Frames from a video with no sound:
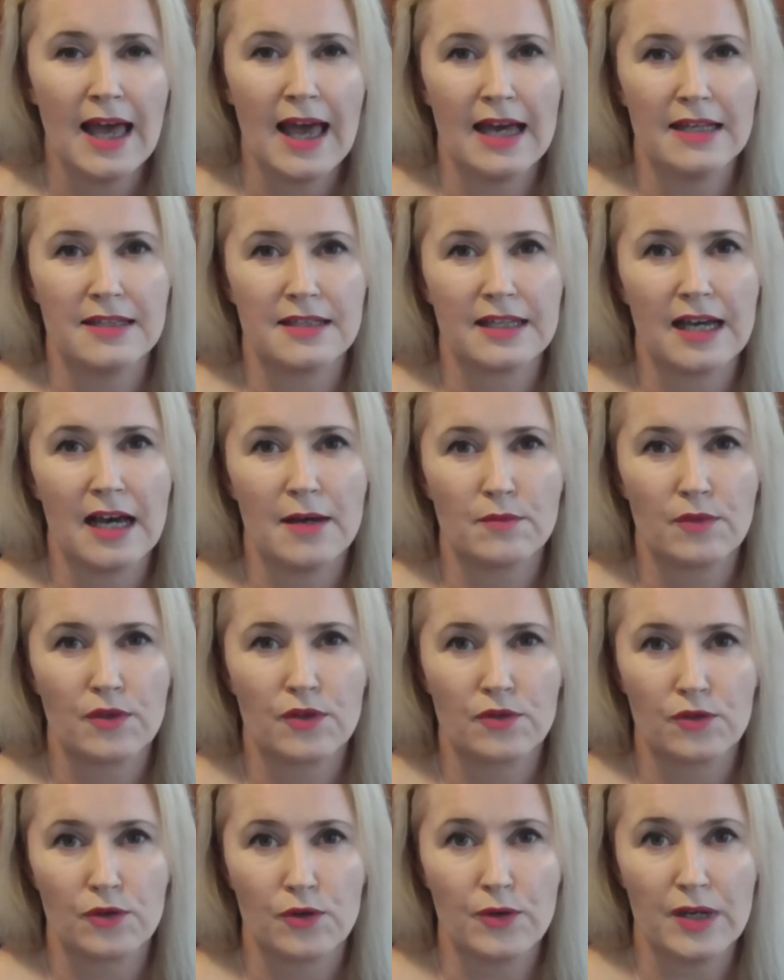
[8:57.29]
has come
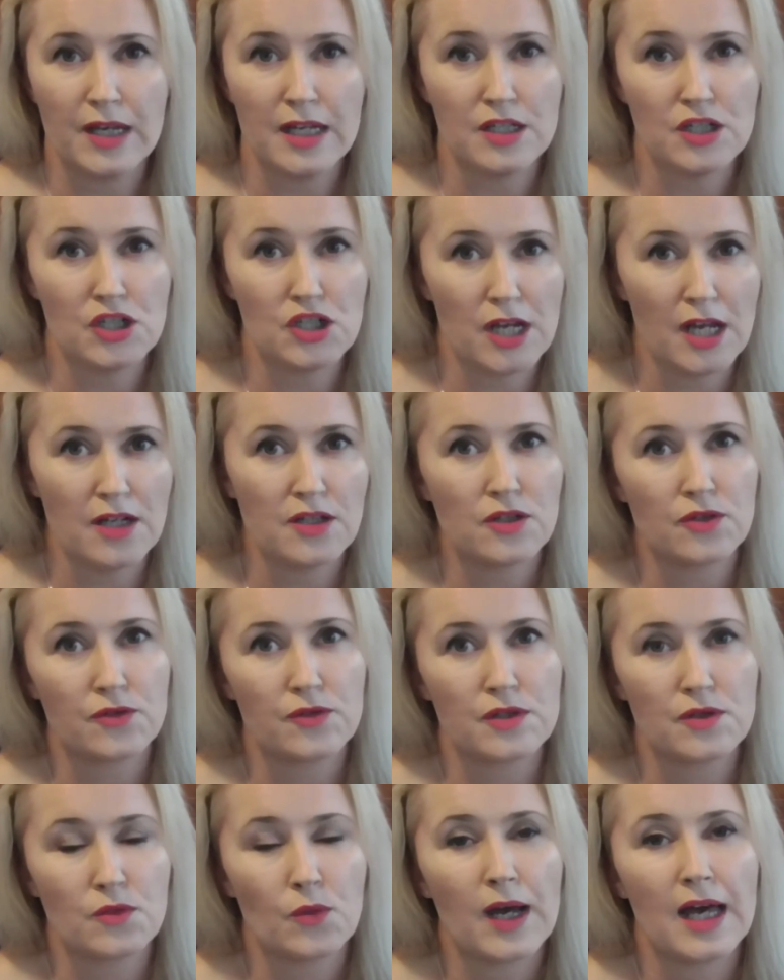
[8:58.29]
through in gender
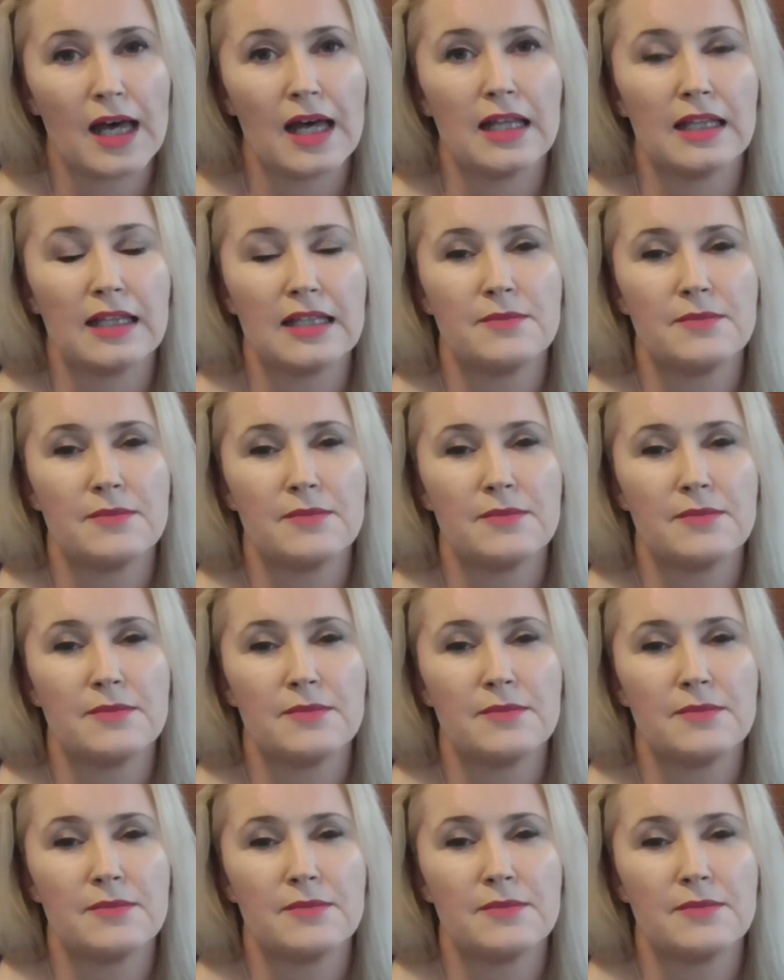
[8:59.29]
as well.